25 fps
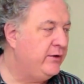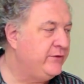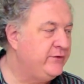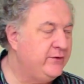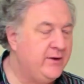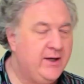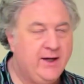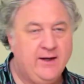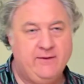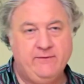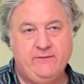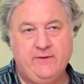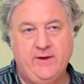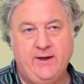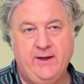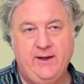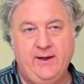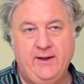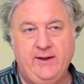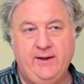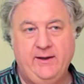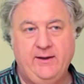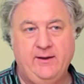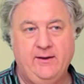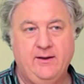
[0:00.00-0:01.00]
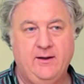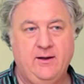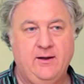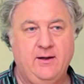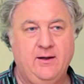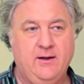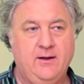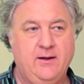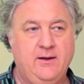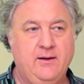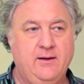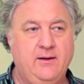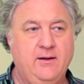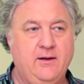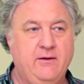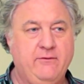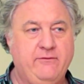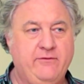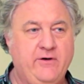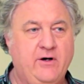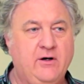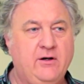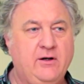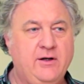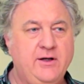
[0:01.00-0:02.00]
also have a
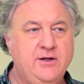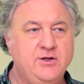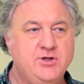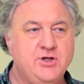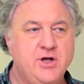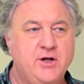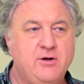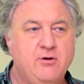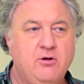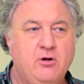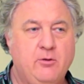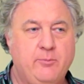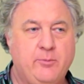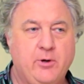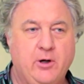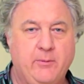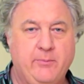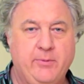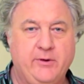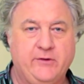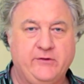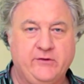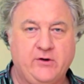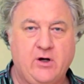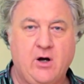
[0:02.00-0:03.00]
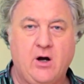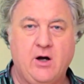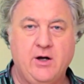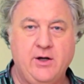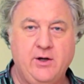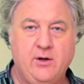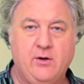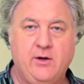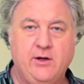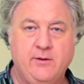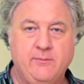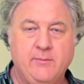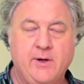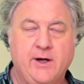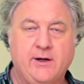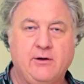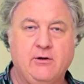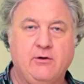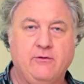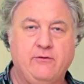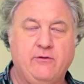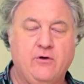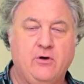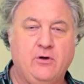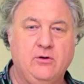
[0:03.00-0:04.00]
fairly general purpose cardioid
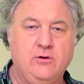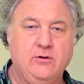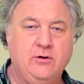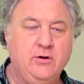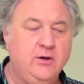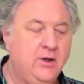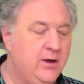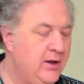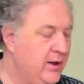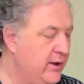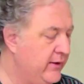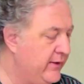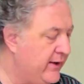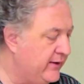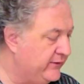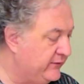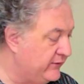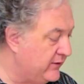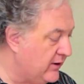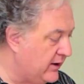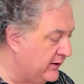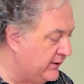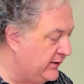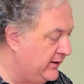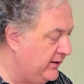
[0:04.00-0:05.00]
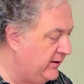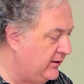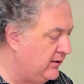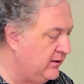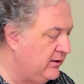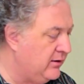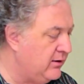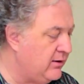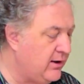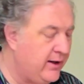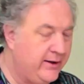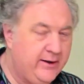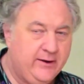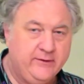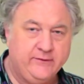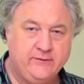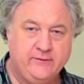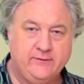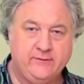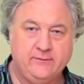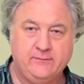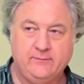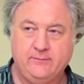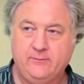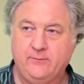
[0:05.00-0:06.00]
microphone that's not here. I
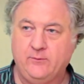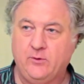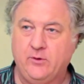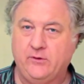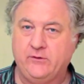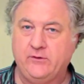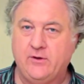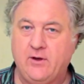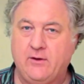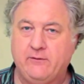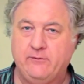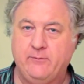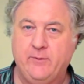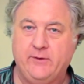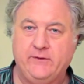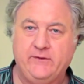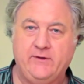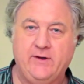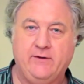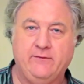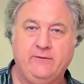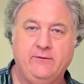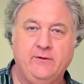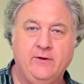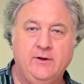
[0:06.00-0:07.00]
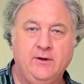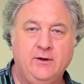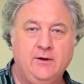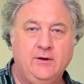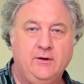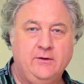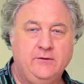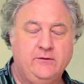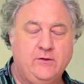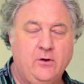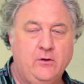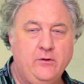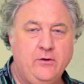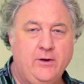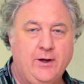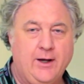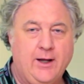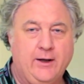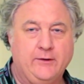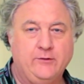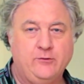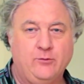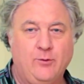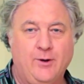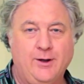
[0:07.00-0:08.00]
guess Christophe must have sold the
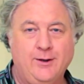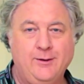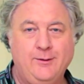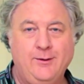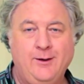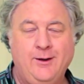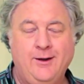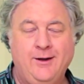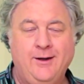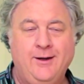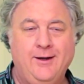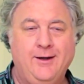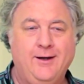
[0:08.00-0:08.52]
last one.